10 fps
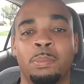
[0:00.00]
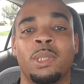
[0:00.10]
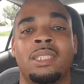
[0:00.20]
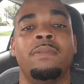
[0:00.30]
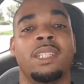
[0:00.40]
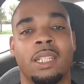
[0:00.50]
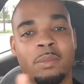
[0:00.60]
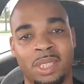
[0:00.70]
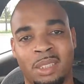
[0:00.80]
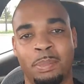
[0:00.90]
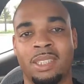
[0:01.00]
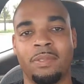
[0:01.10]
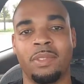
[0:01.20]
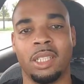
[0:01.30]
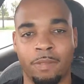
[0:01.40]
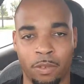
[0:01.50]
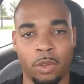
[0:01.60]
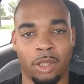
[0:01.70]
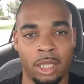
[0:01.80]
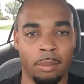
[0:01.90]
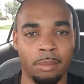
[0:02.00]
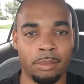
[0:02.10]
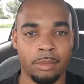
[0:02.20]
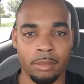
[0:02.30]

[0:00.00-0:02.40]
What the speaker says: specifically for them.